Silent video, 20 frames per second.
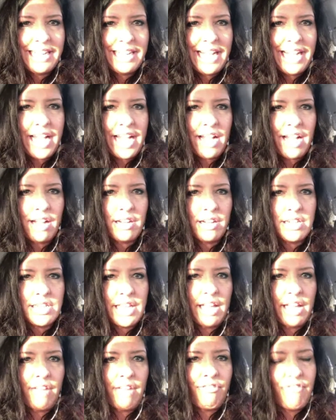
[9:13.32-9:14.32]
and
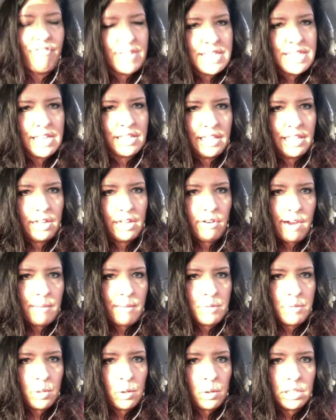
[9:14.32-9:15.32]
they physically
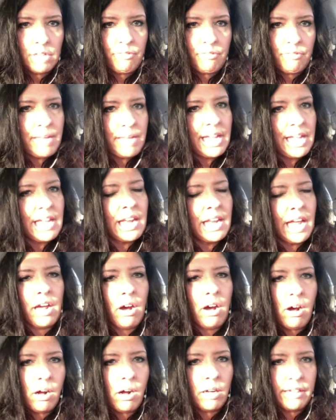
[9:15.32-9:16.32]
grabbed a hold of me, and I
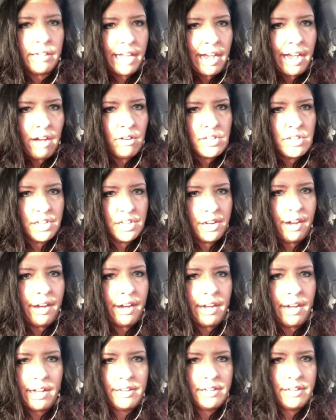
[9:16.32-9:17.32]
called out to
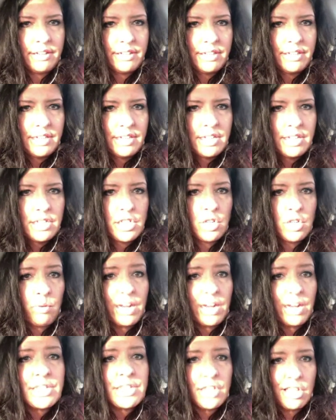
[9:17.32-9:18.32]
God to
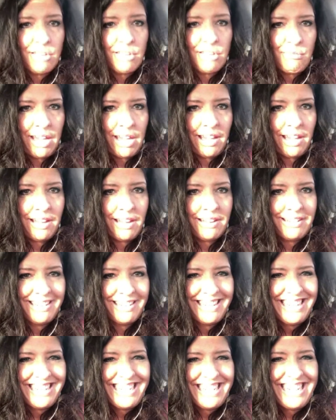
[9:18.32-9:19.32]
rescue me,
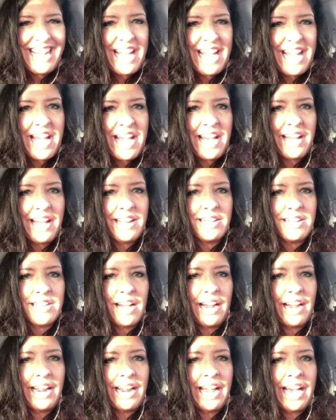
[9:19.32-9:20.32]
and
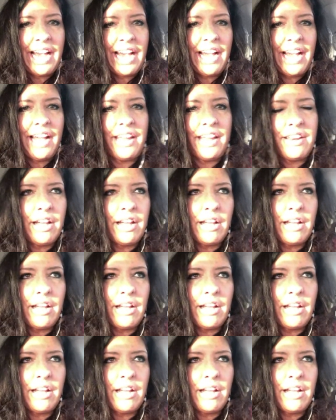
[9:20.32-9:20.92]
I had